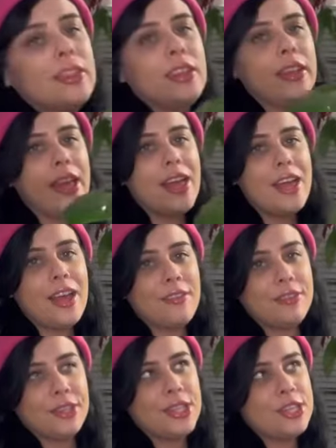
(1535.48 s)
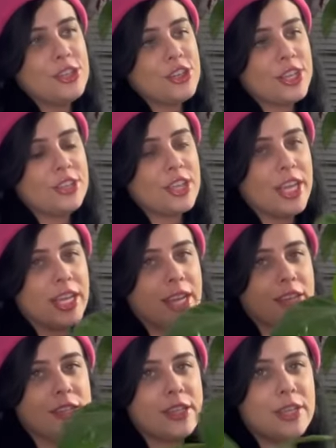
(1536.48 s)
Yeah, philodendron
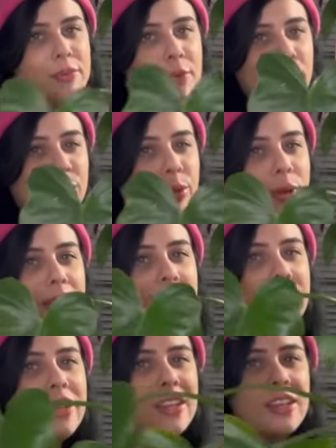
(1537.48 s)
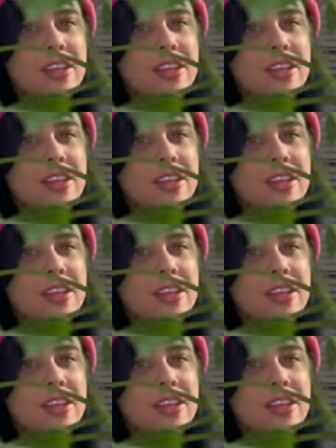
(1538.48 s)
giganteum green.